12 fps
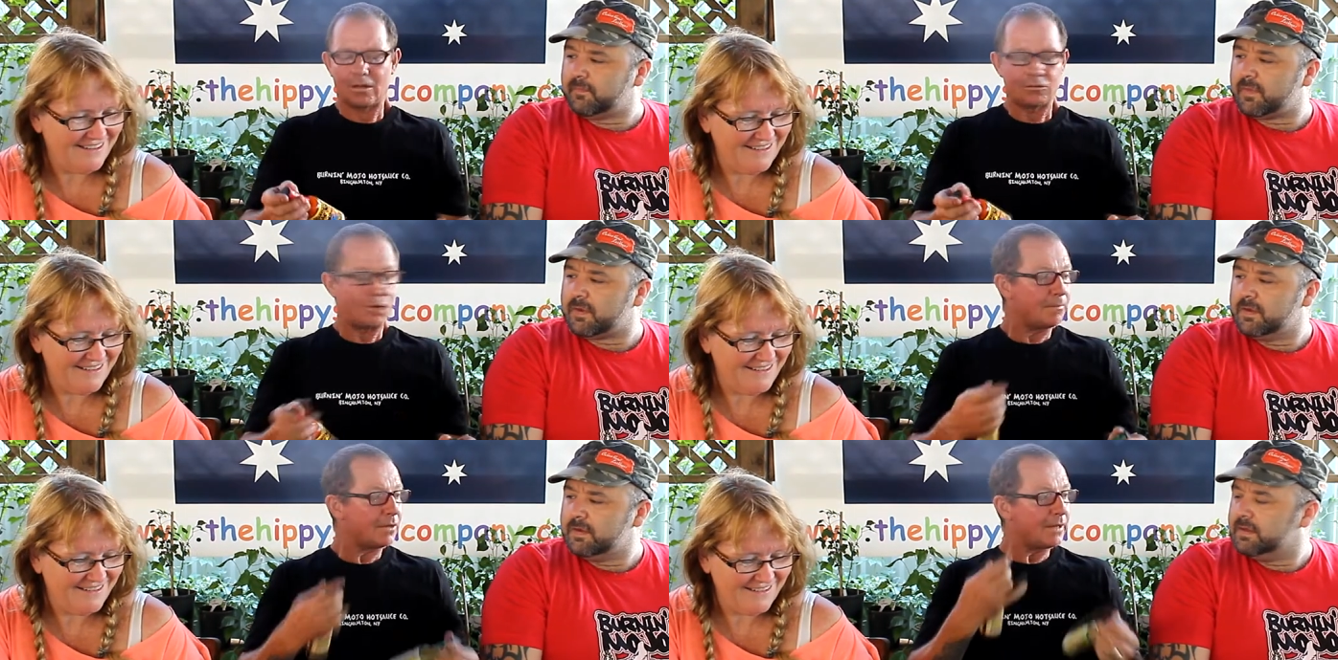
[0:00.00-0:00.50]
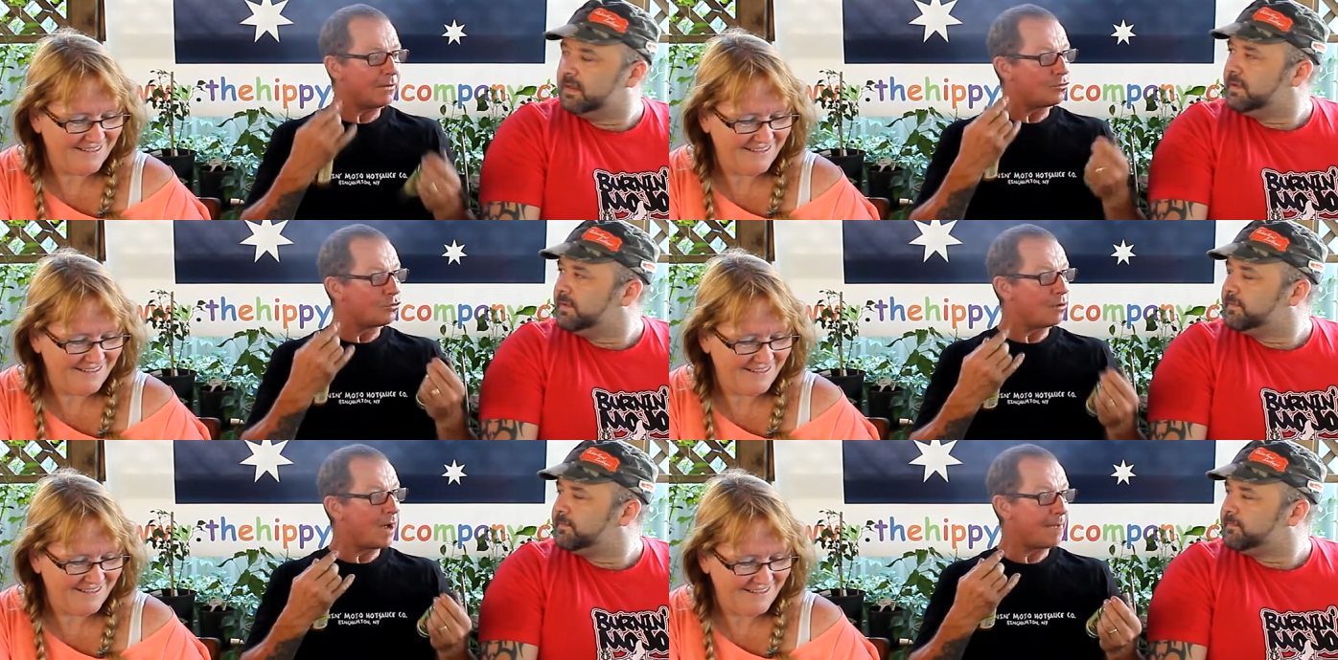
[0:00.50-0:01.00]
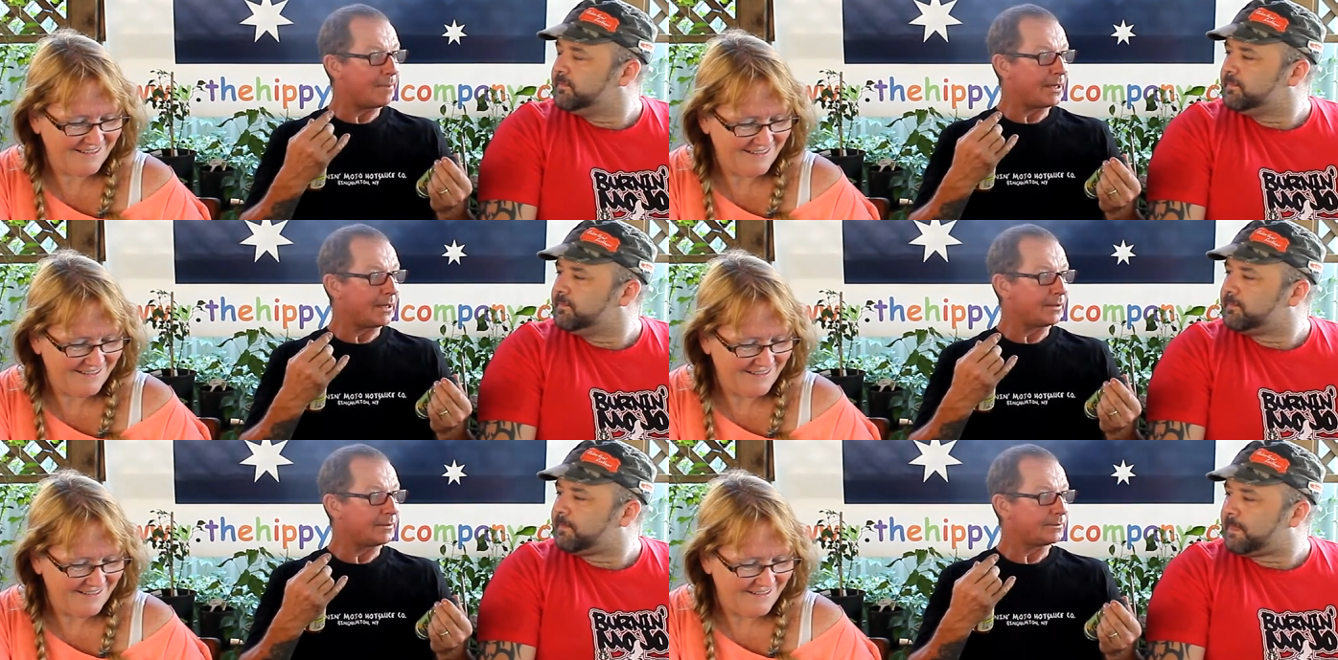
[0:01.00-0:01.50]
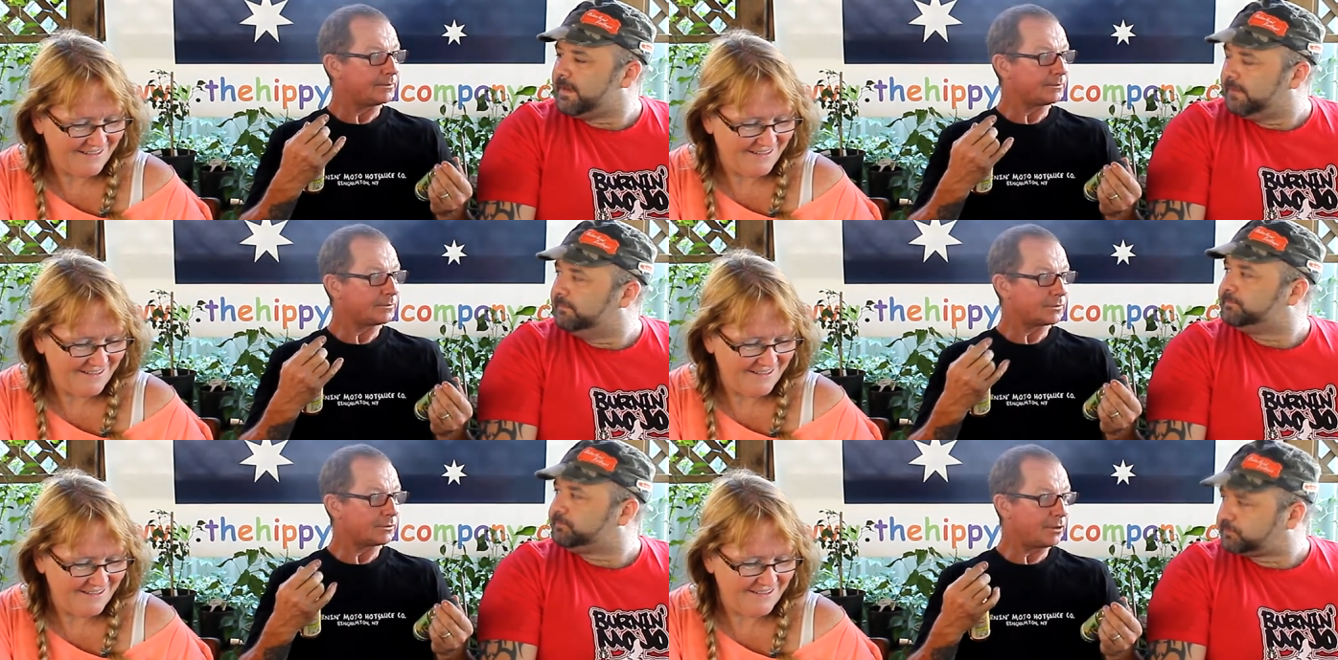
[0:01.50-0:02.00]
Speaker 1: So I'm getting the drill happening. Yep.